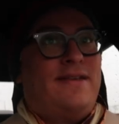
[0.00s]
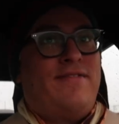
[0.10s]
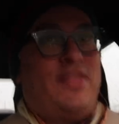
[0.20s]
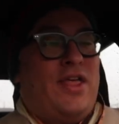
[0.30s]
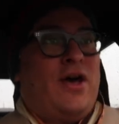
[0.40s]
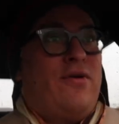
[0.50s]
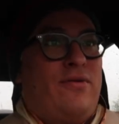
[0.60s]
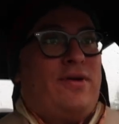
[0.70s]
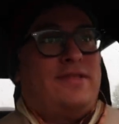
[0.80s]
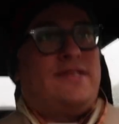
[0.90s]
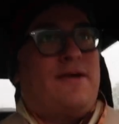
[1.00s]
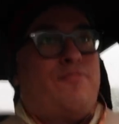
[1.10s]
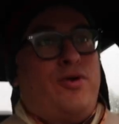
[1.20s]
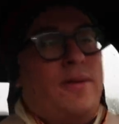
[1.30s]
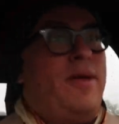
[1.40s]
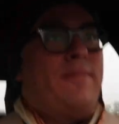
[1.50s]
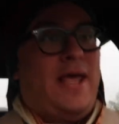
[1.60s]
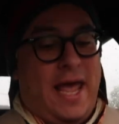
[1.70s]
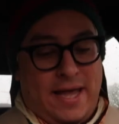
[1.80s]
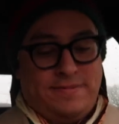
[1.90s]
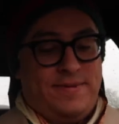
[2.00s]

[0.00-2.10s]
even though it's like premium gas,